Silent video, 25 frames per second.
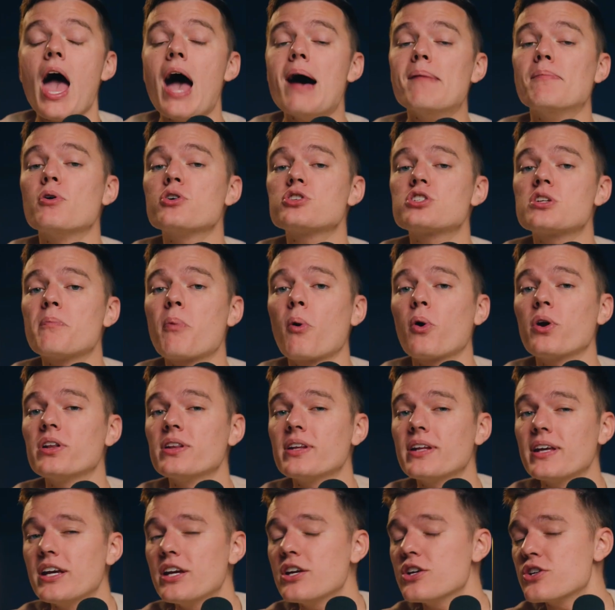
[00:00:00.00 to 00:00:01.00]
And most
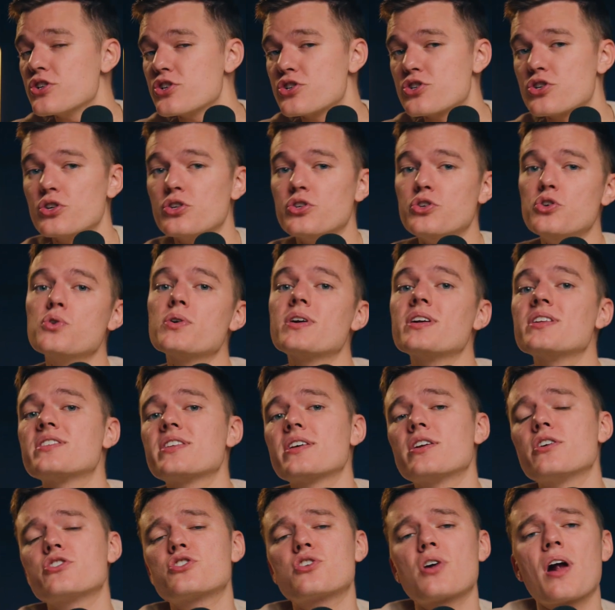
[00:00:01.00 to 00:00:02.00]
importantly, should you
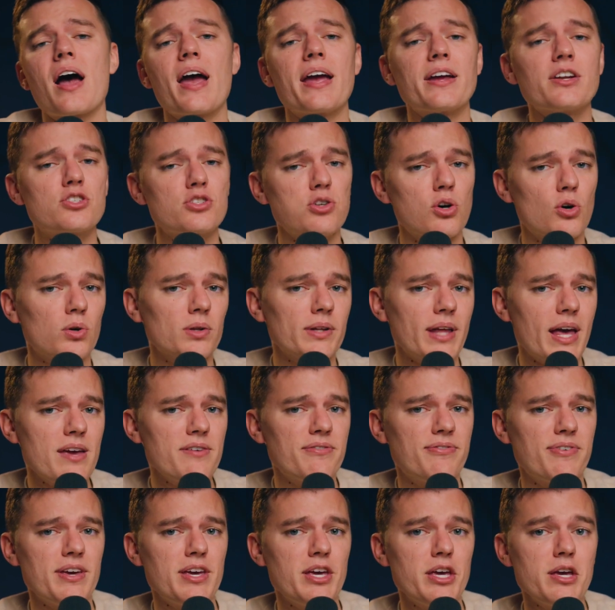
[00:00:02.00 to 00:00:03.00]
consider trying Total
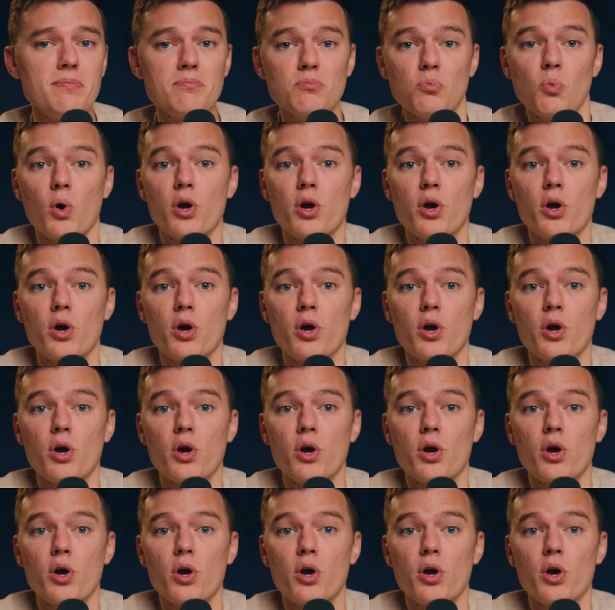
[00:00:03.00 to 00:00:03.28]
AV?